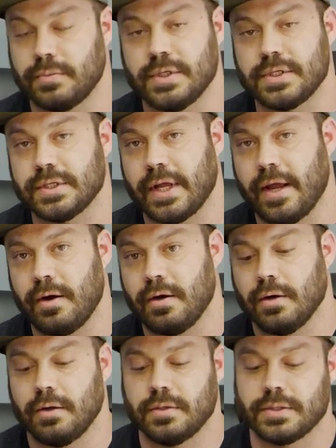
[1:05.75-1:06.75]
this
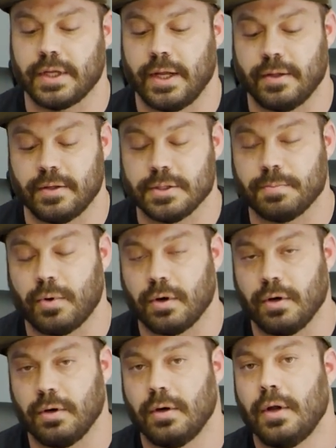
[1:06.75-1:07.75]
scanner, scan this
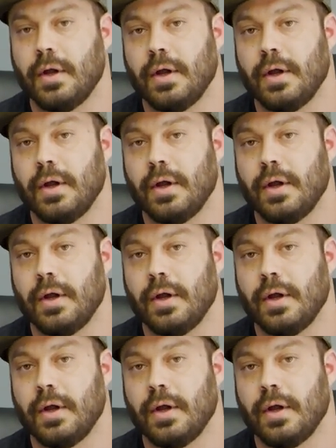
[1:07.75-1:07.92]
part,